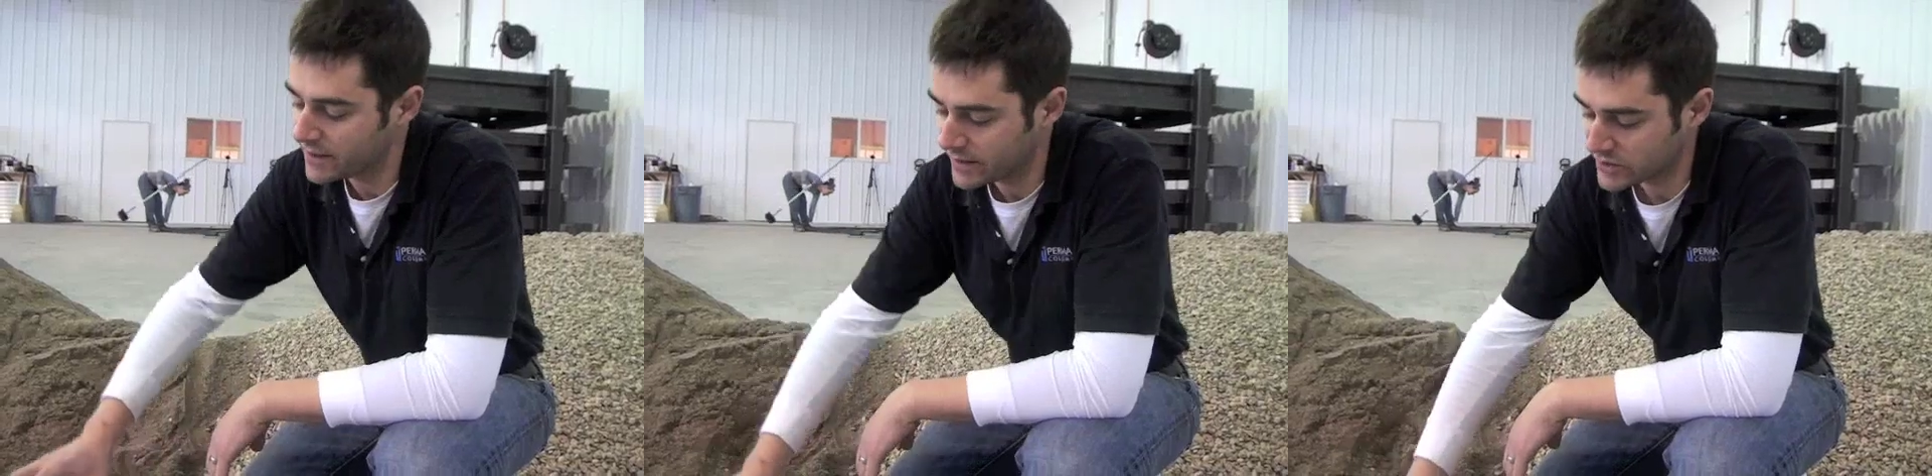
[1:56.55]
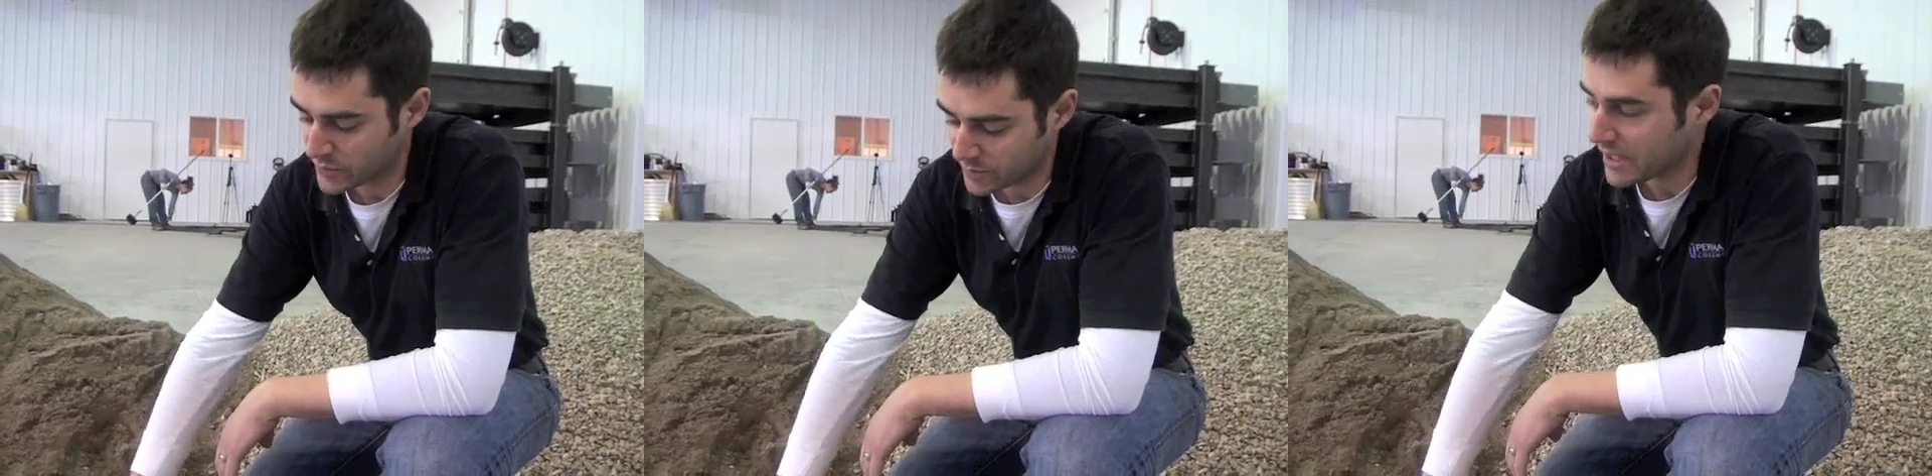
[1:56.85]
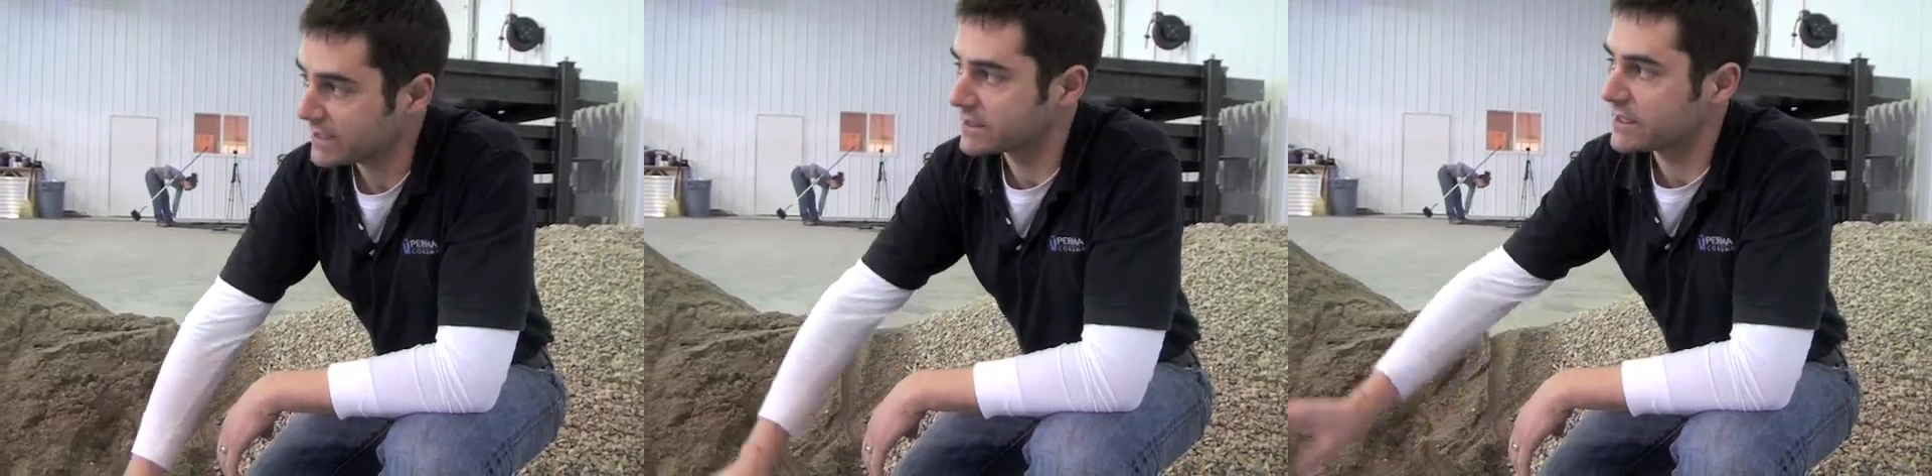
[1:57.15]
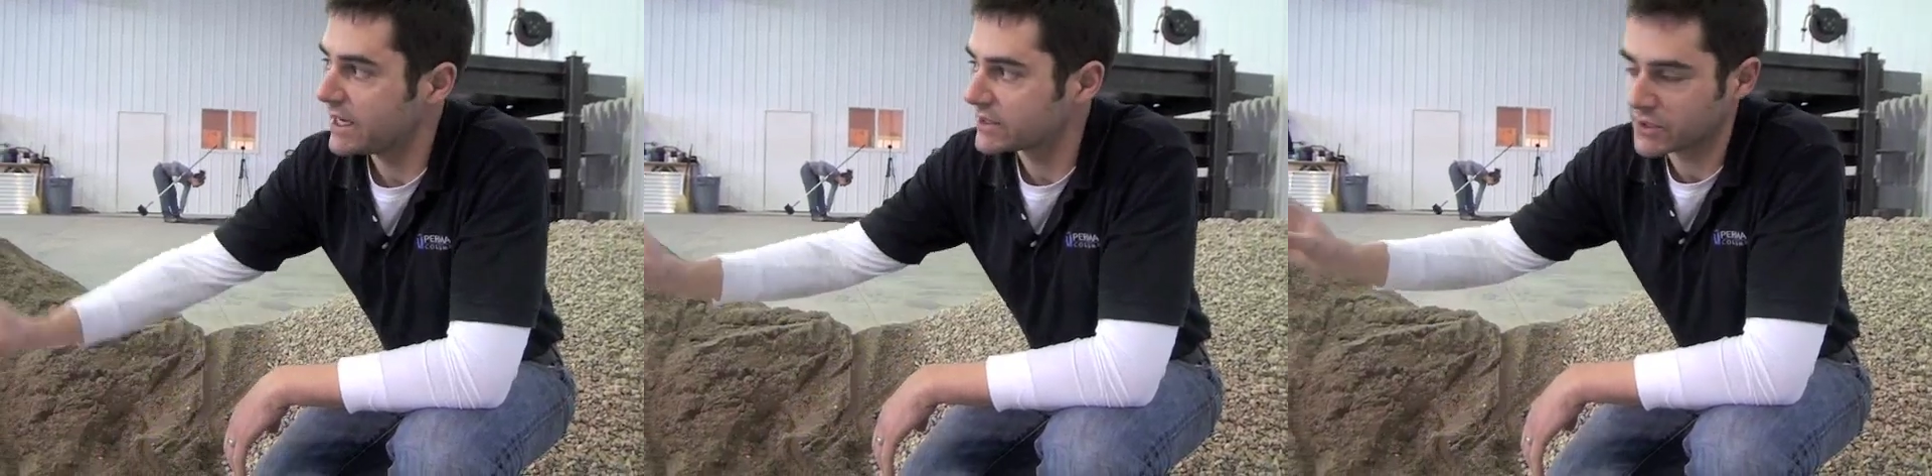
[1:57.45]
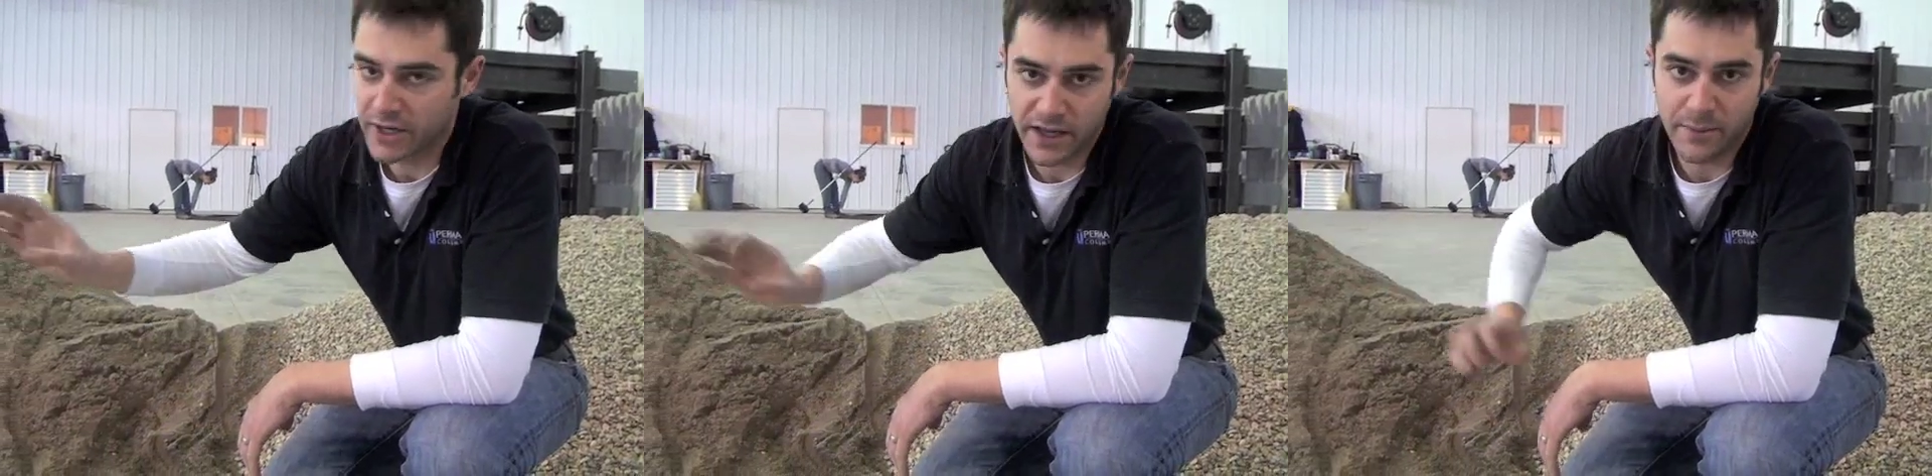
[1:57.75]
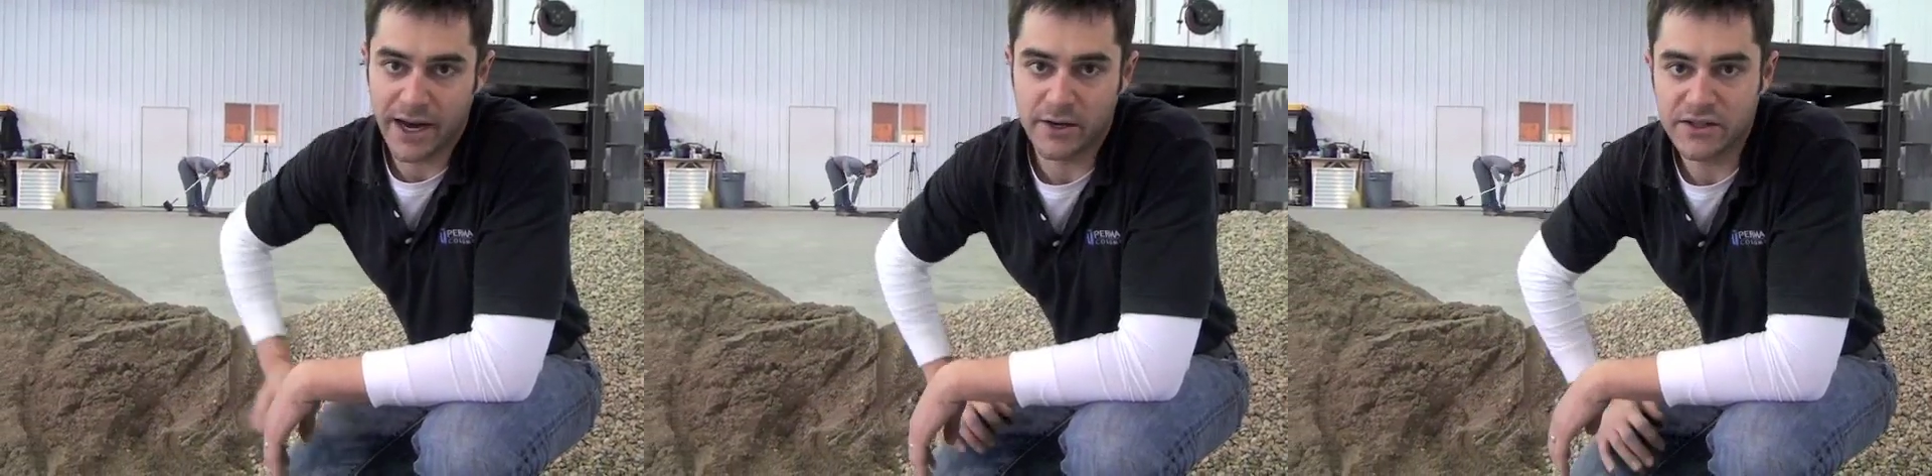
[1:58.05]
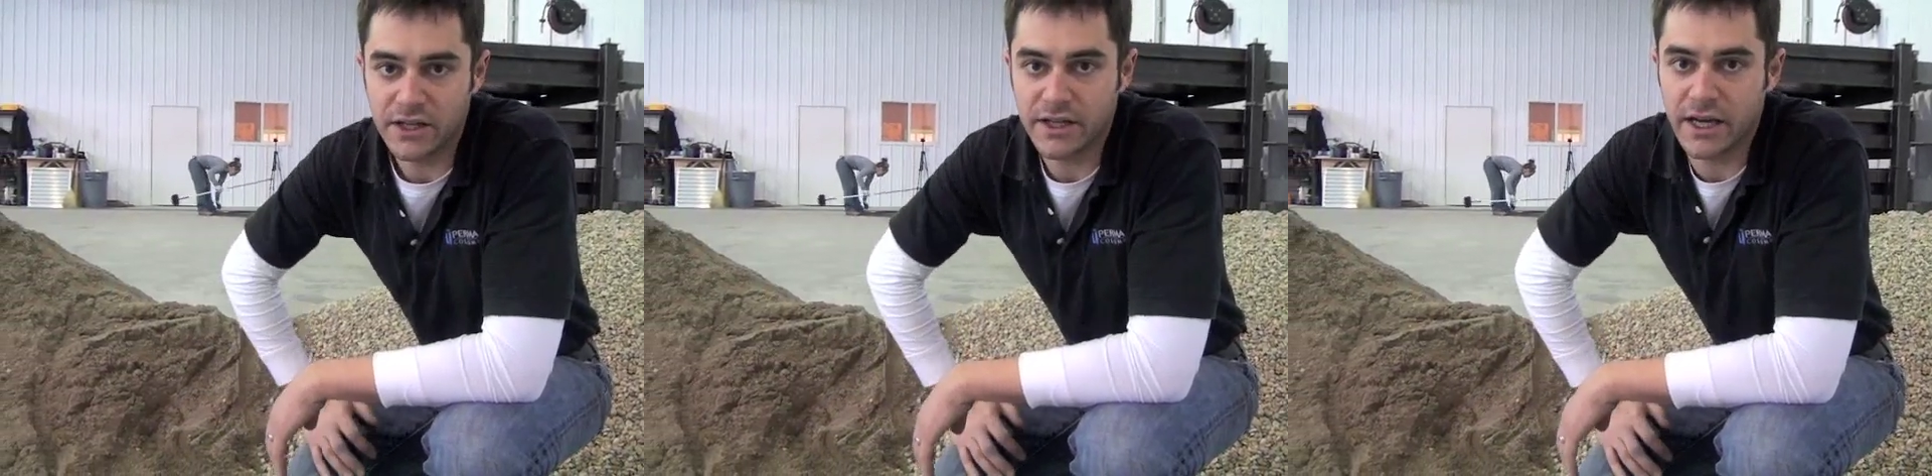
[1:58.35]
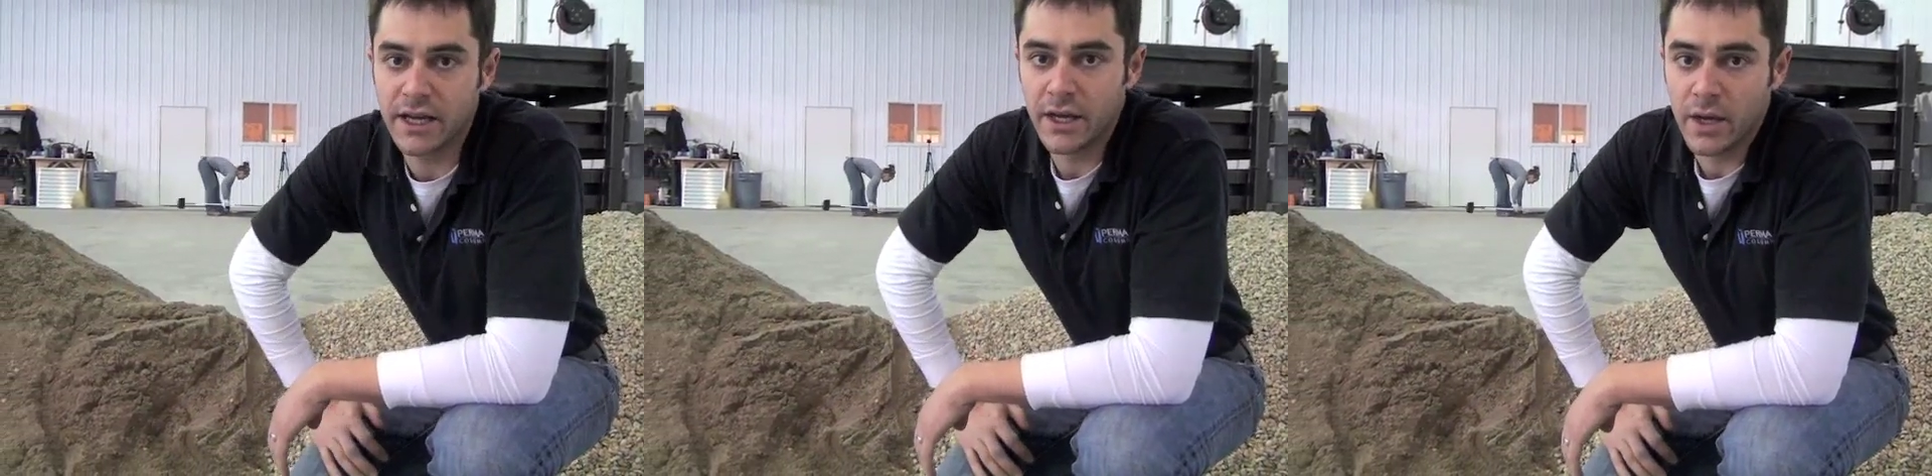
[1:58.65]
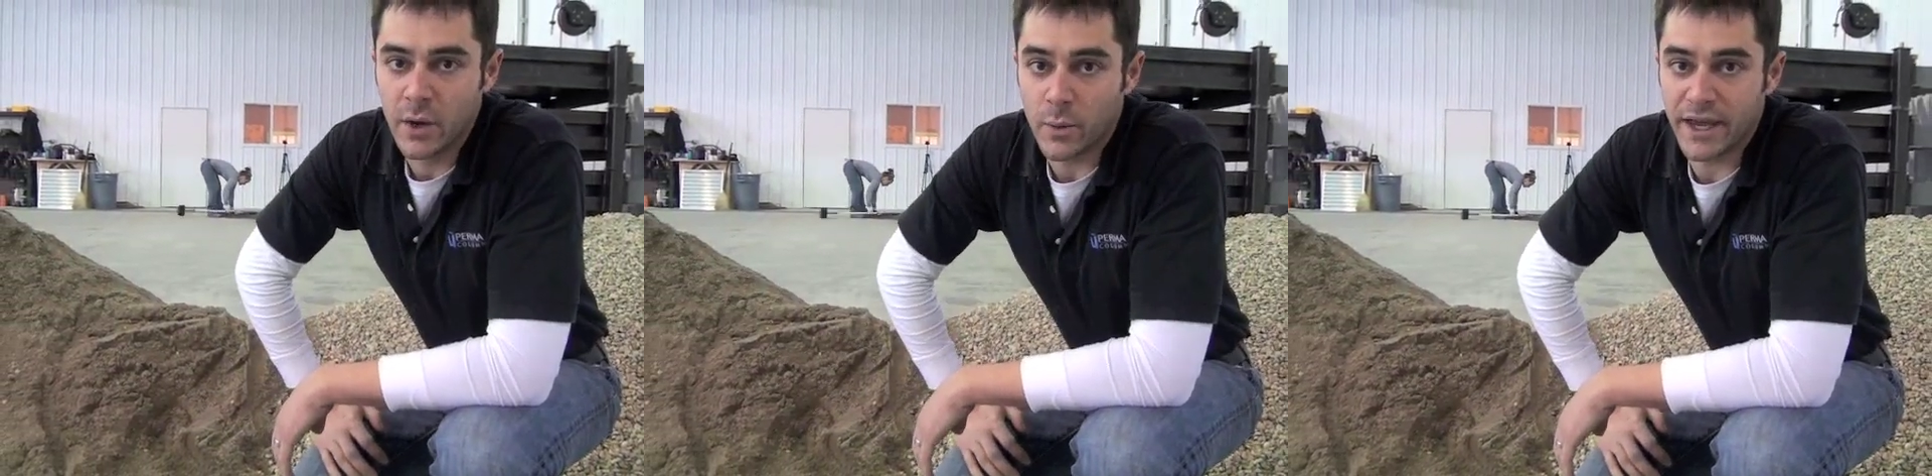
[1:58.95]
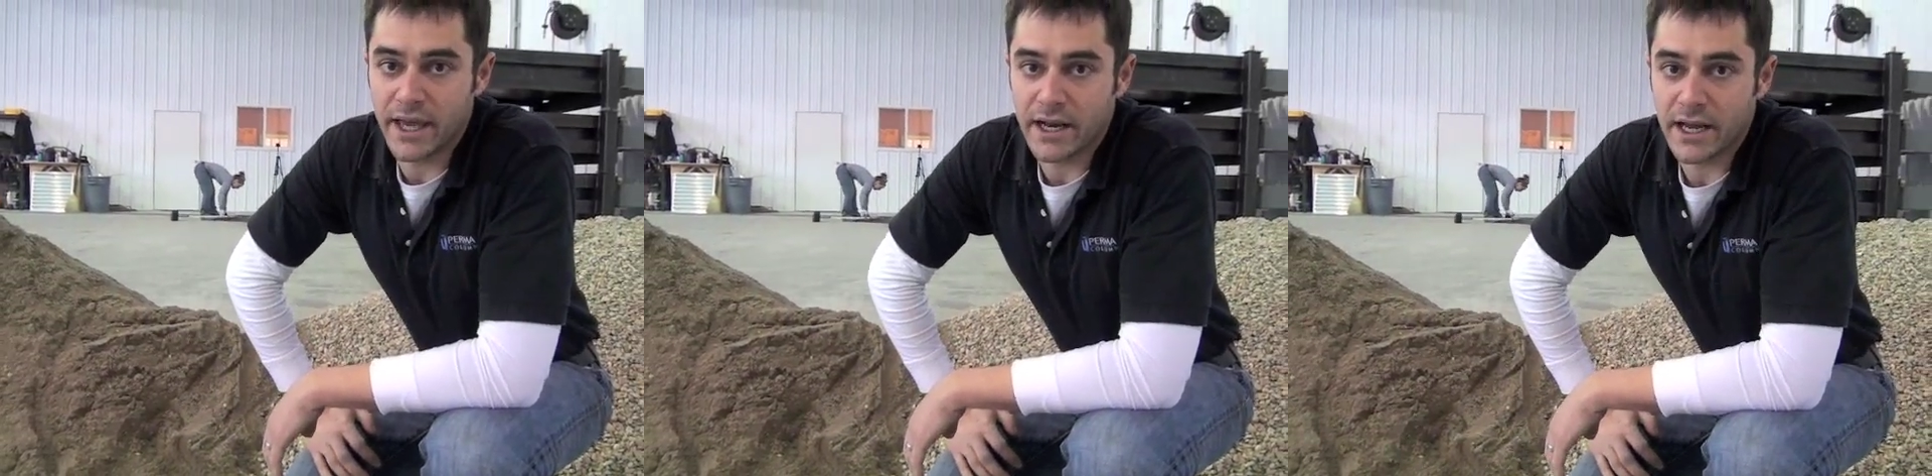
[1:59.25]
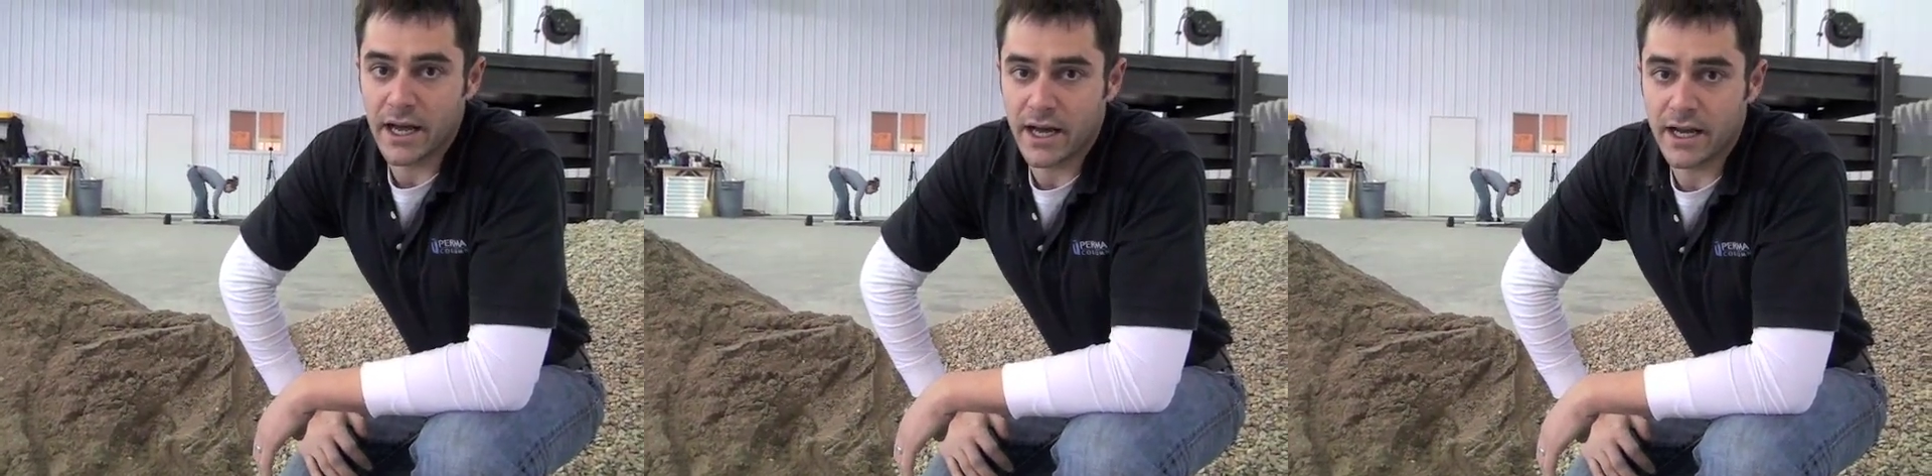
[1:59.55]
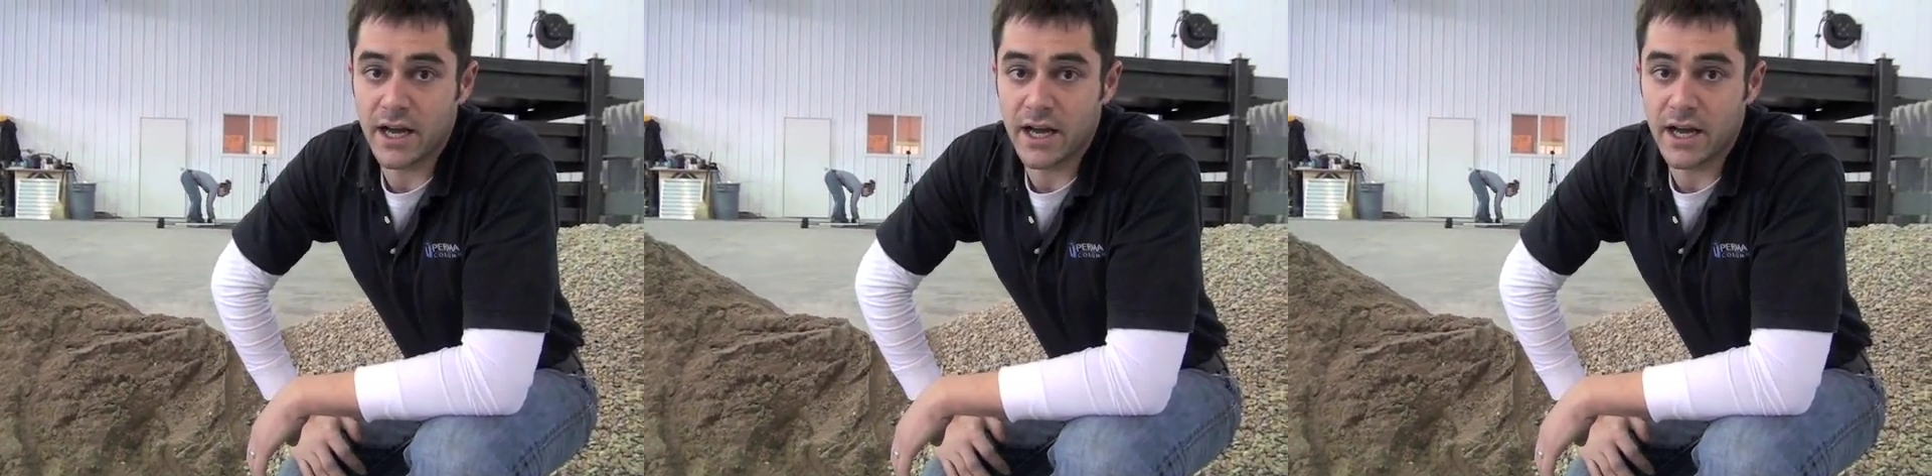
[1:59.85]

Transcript: the super plasticizer, and microsilica, we get a, a